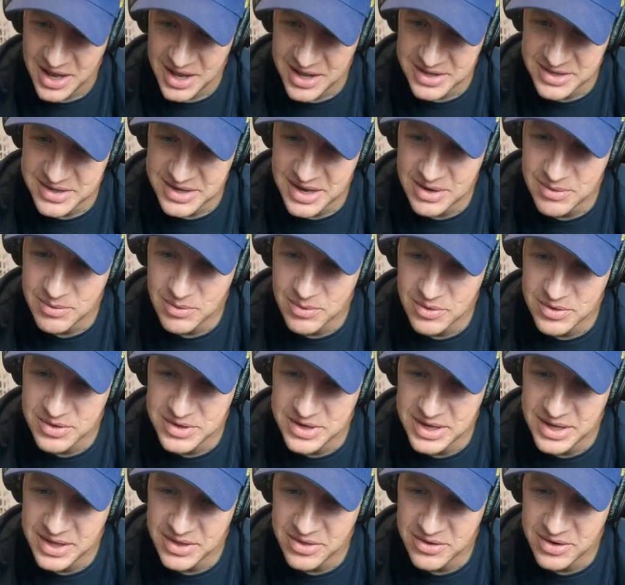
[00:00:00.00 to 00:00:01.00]
Tyrone
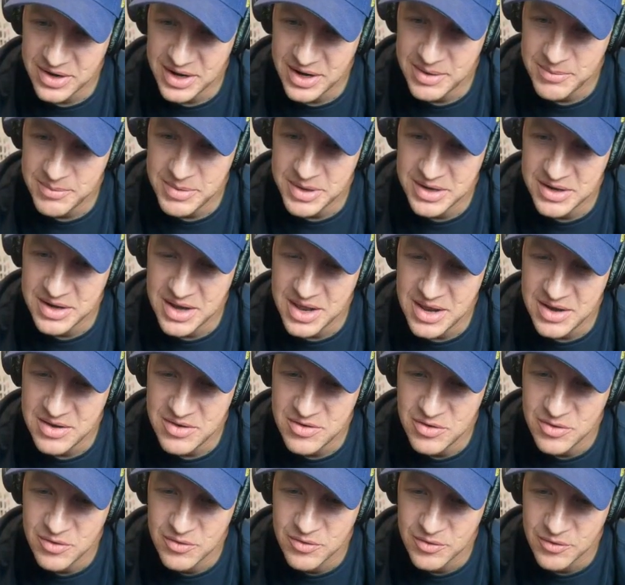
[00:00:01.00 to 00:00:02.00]
Taylor had a big day,
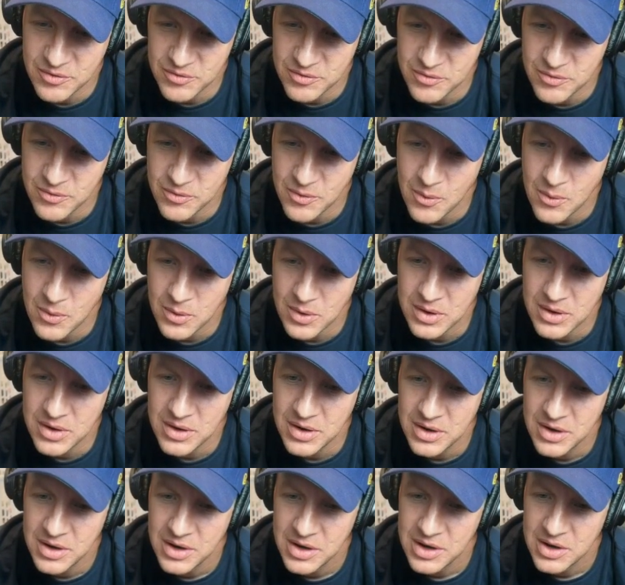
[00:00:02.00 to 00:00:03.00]
2-for-4
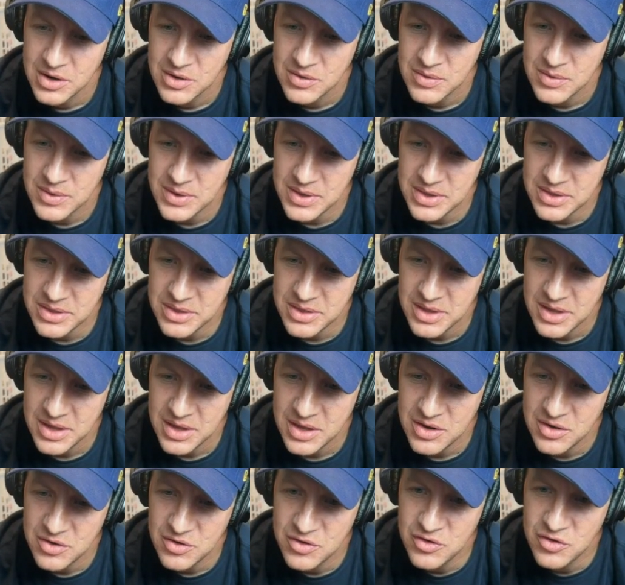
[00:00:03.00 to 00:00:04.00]
with
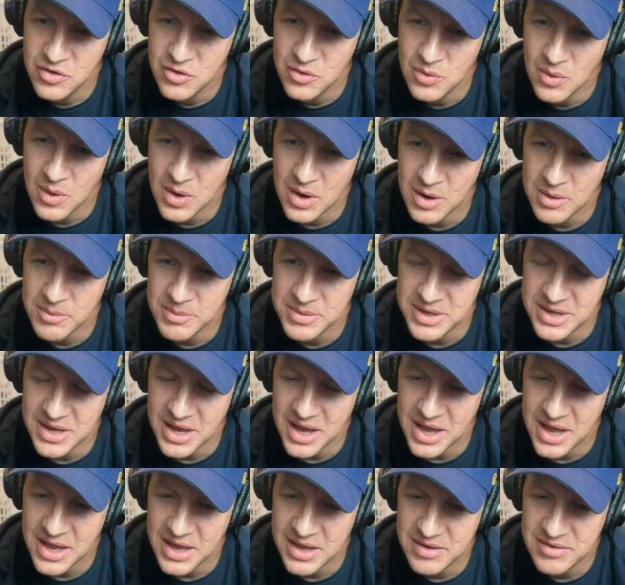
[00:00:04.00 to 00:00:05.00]
2
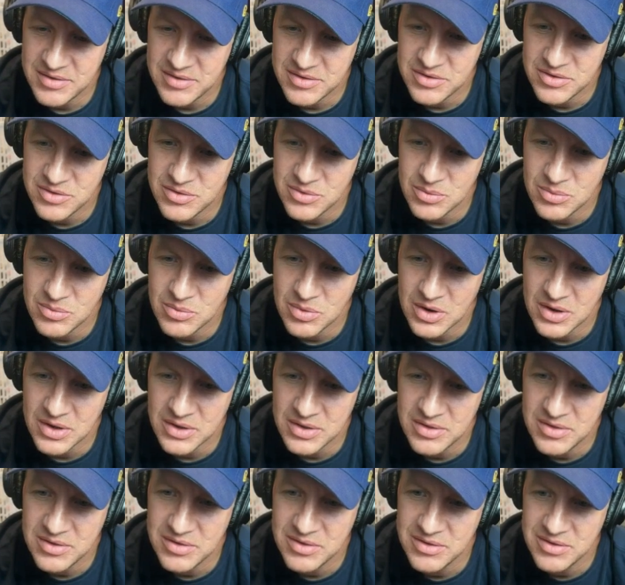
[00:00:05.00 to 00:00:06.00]
RBIs and 2
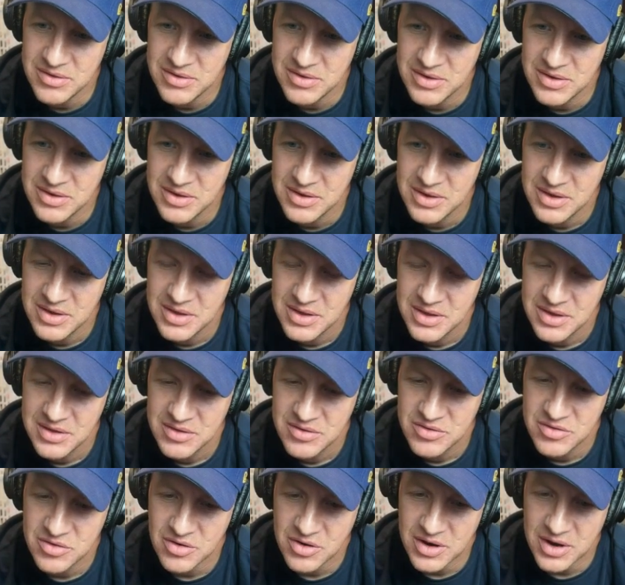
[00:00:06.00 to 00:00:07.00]
runs.
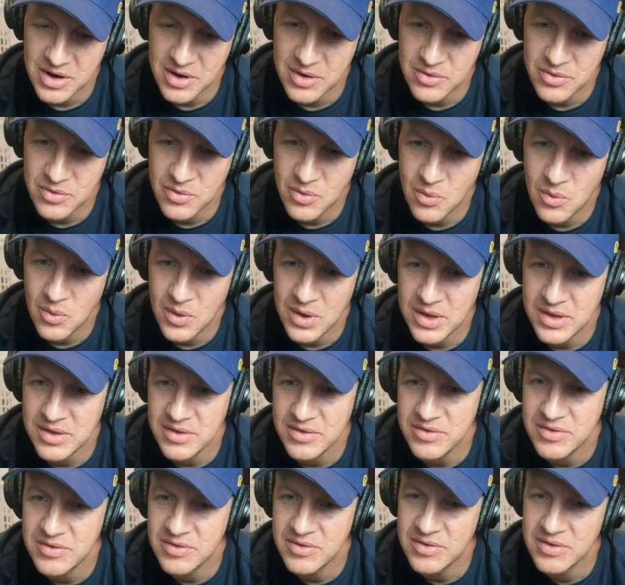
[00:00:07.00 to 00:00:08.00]
Struck out
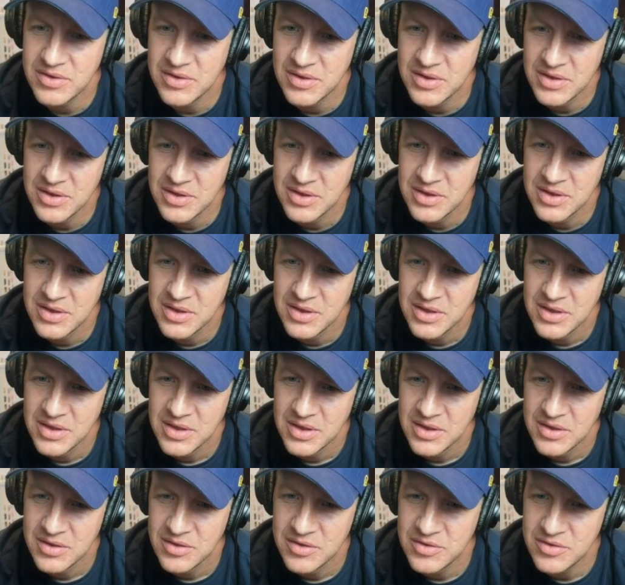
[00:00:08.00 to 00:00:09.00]
twice.
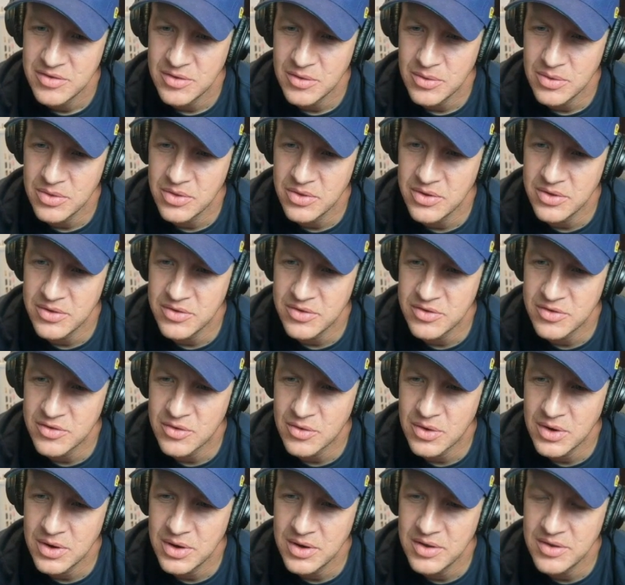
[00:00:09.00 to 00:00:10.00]
So the
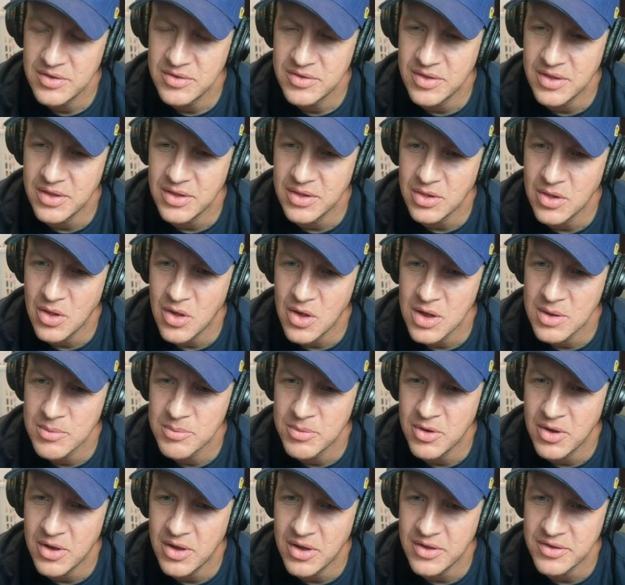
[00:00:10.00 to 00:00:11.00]
story is the long
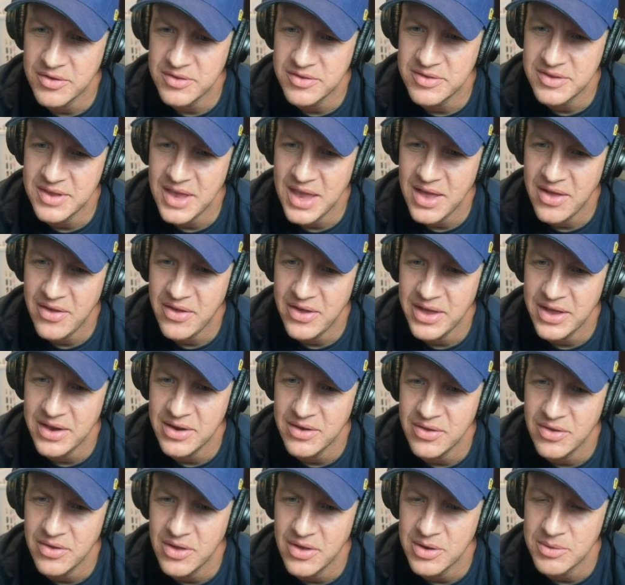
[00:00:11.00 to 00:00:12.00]
ball. Sal had
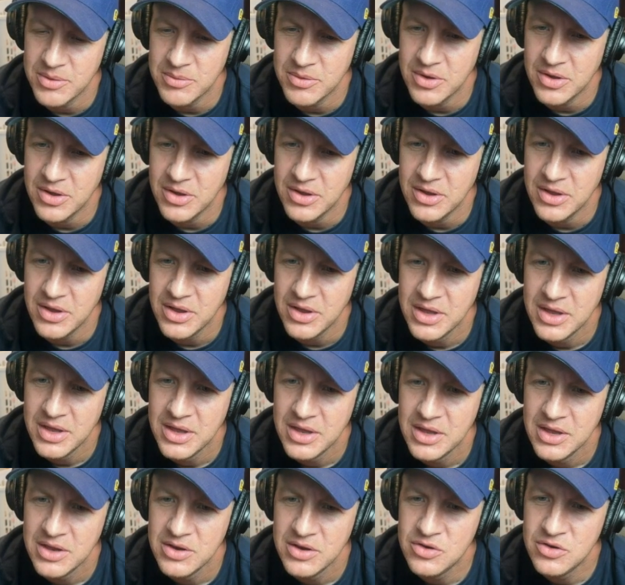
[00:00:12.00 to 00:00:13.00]
a long ball.
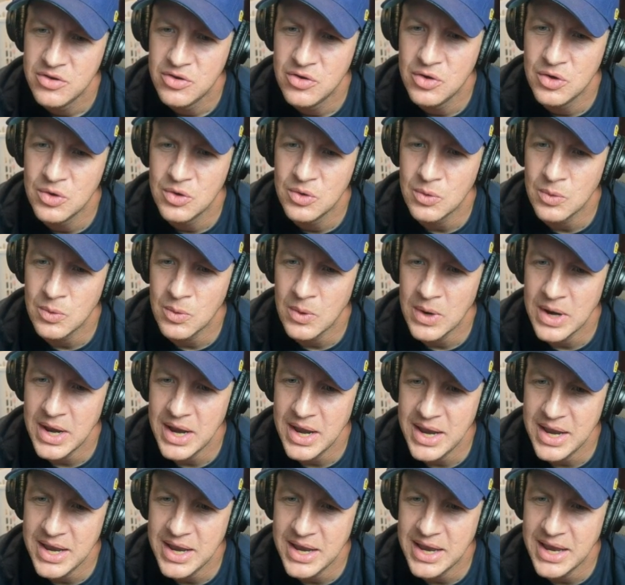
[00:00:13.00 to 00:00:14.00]

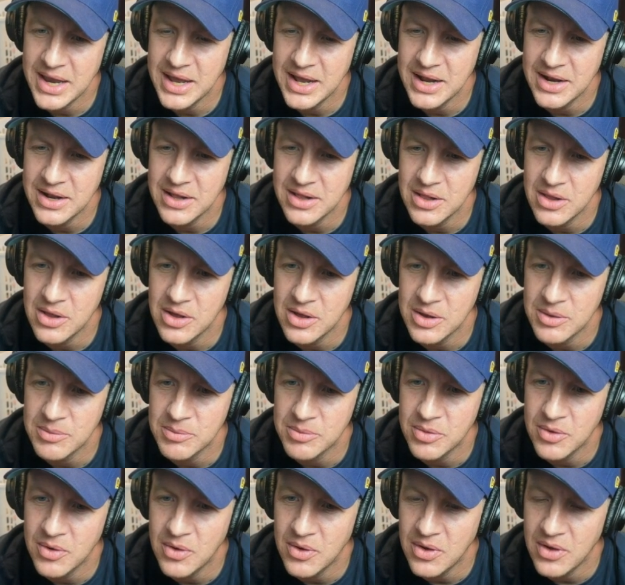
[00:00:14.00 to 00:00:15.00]
Turang had a long
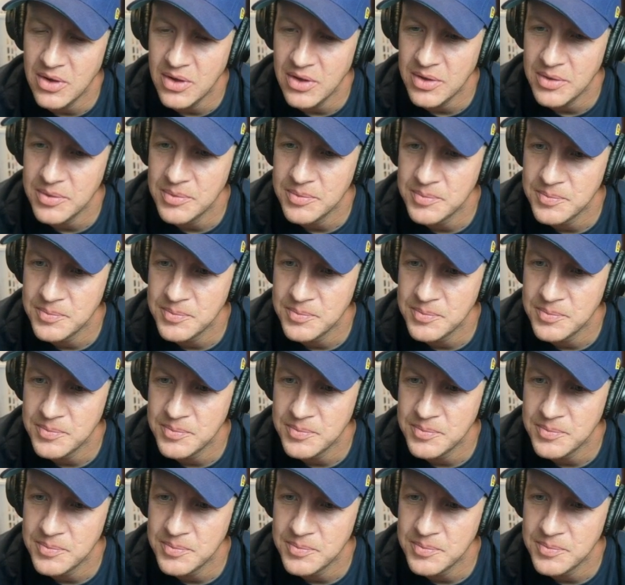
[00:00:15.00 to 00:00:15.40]
ball.